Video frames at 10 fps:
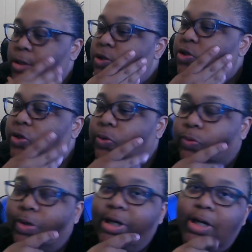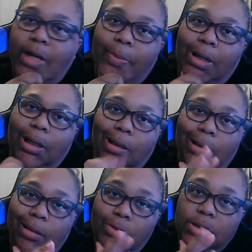So right now I'm a
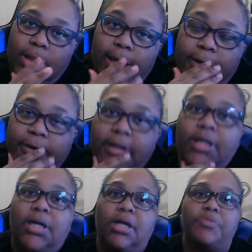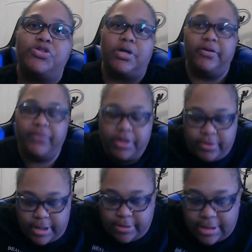little scattered. I'm trying to figure out